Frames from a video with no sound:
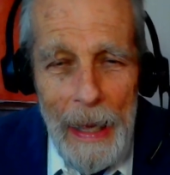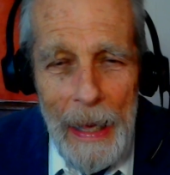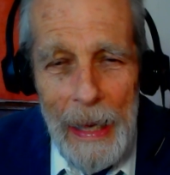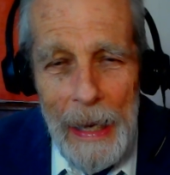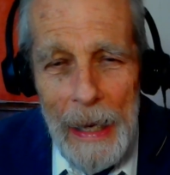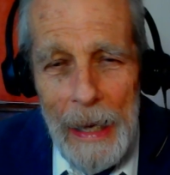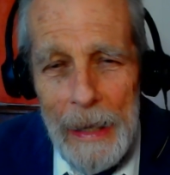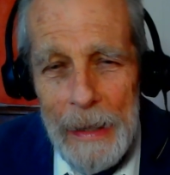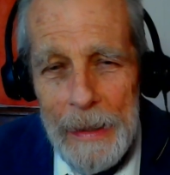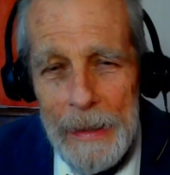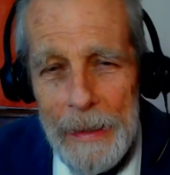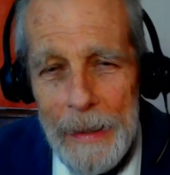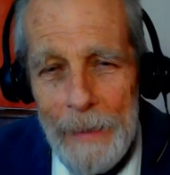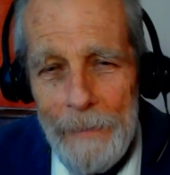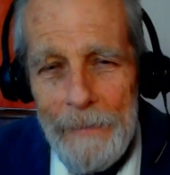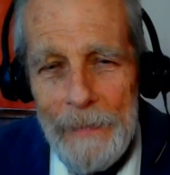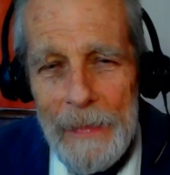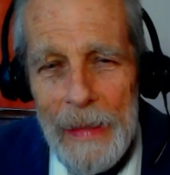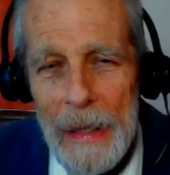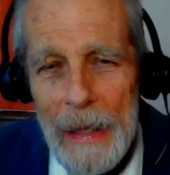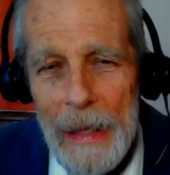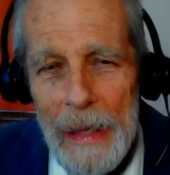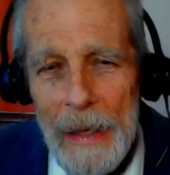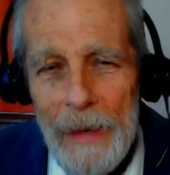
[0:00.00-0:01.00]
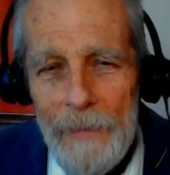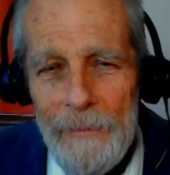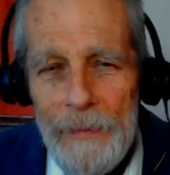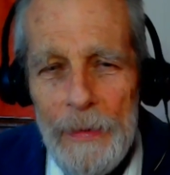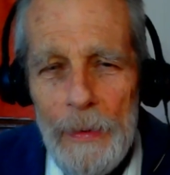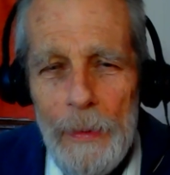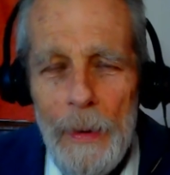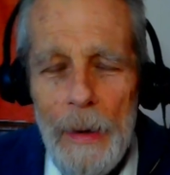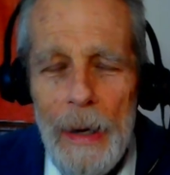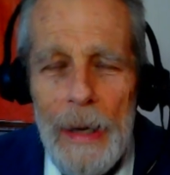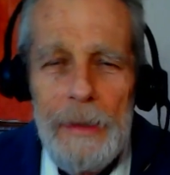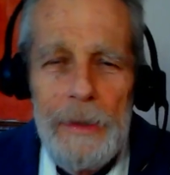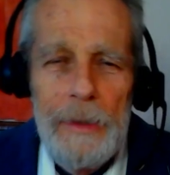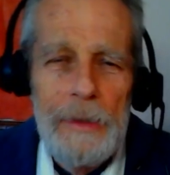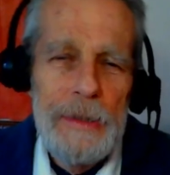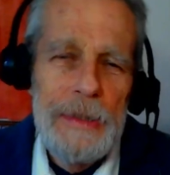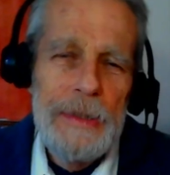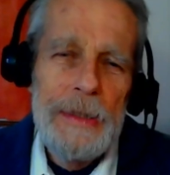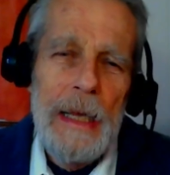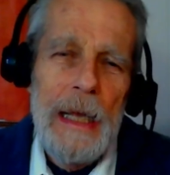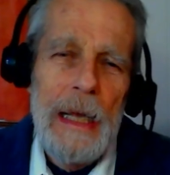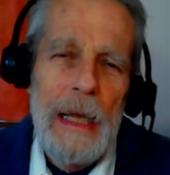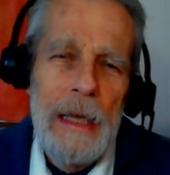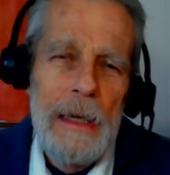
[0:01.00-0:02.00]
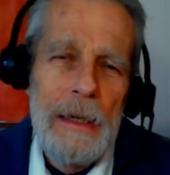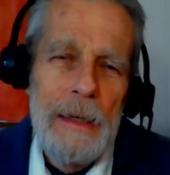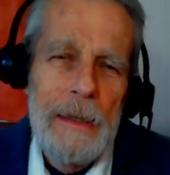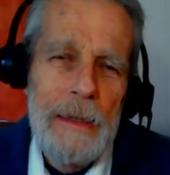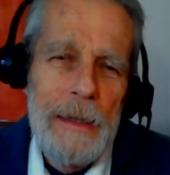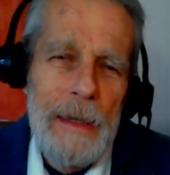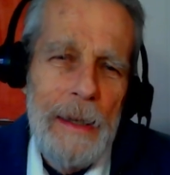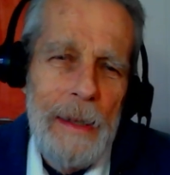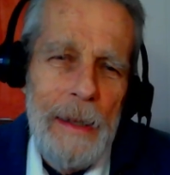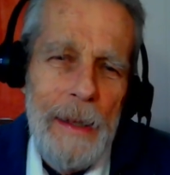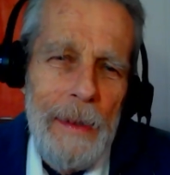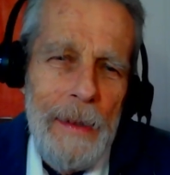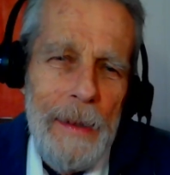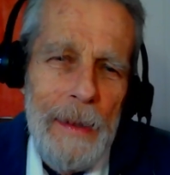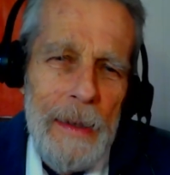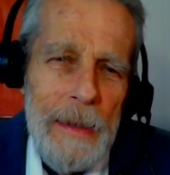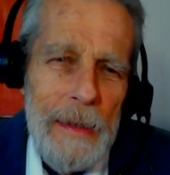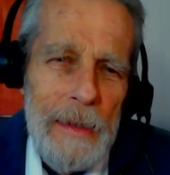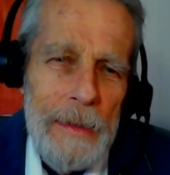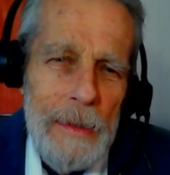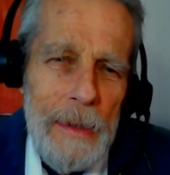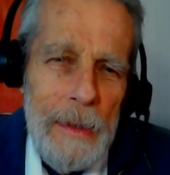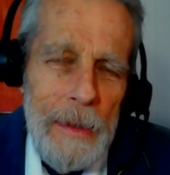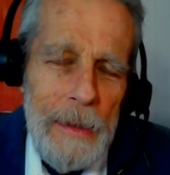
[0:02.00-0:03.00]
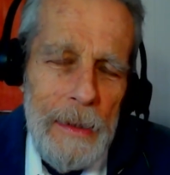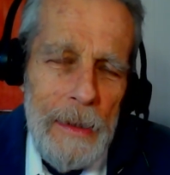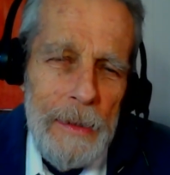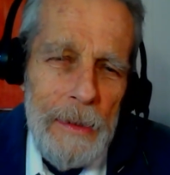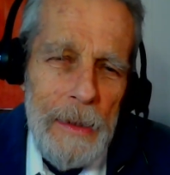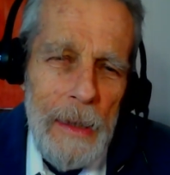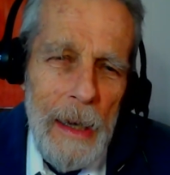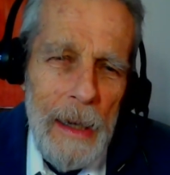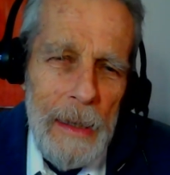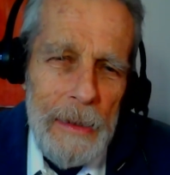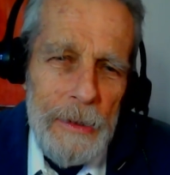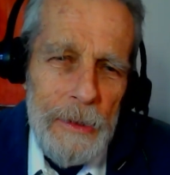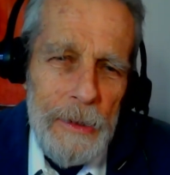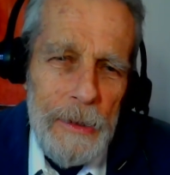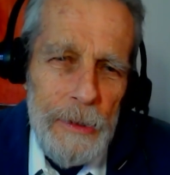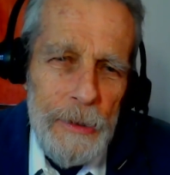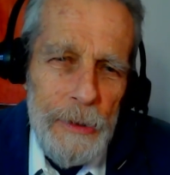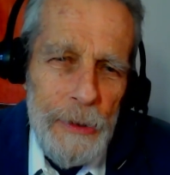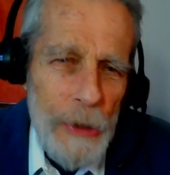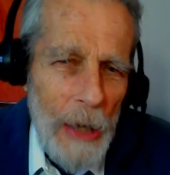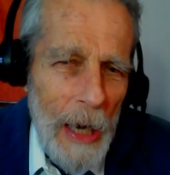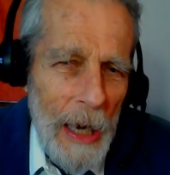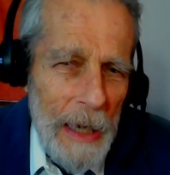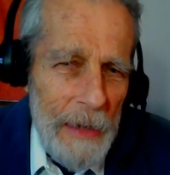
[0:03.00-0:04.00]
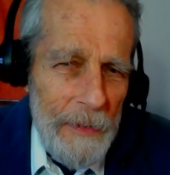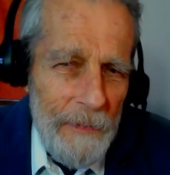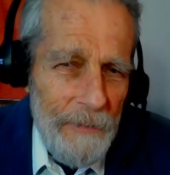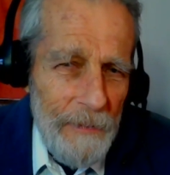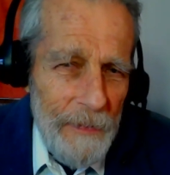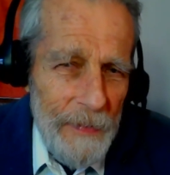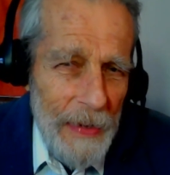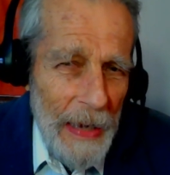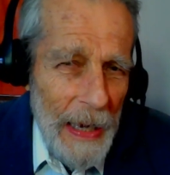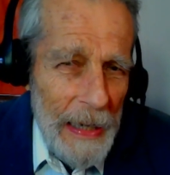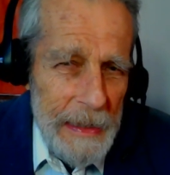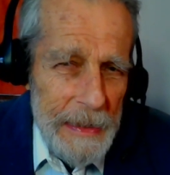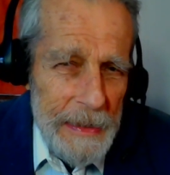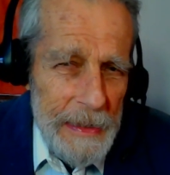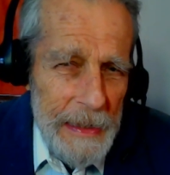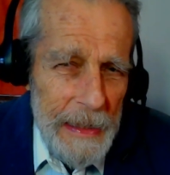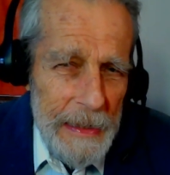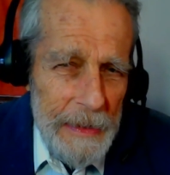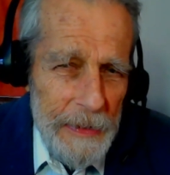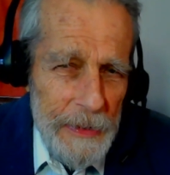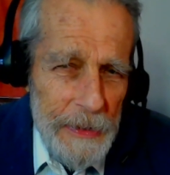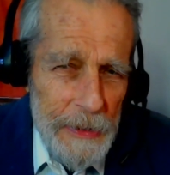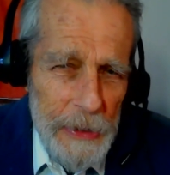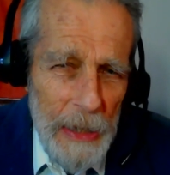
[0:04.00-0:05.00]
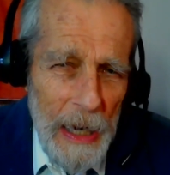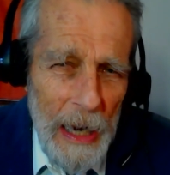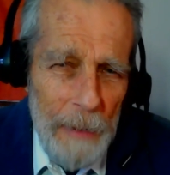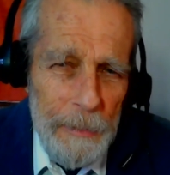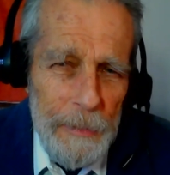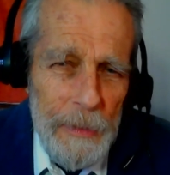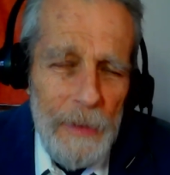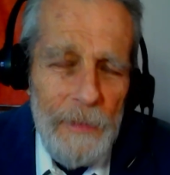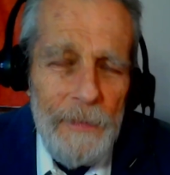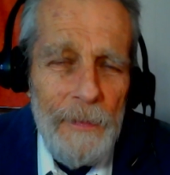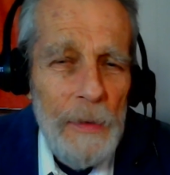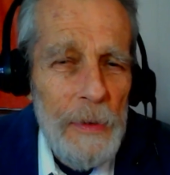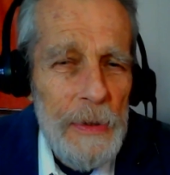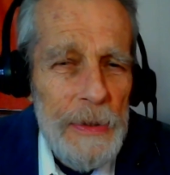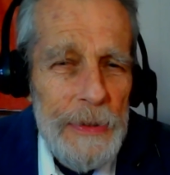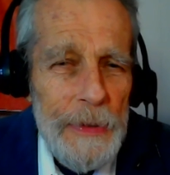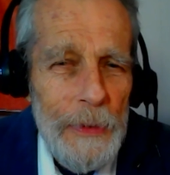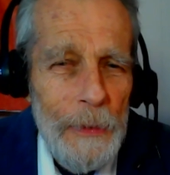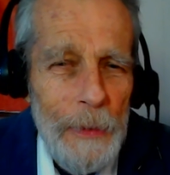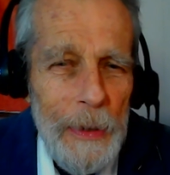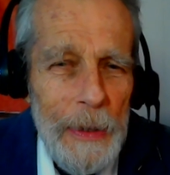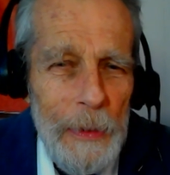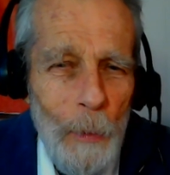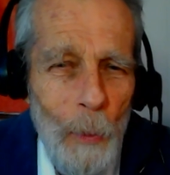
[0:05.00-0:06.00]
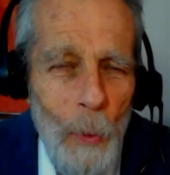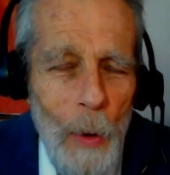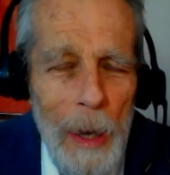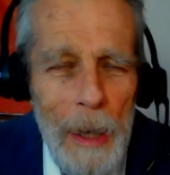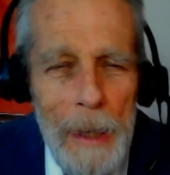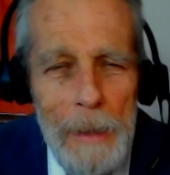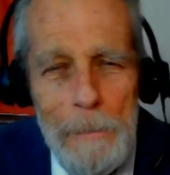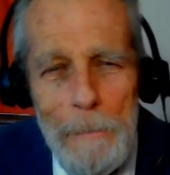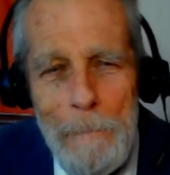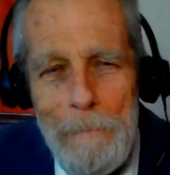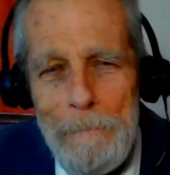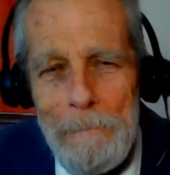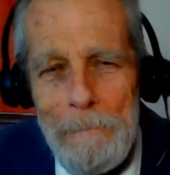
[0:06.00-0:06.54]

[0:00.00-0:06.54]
And if you understand John 19th chapter, verse 31,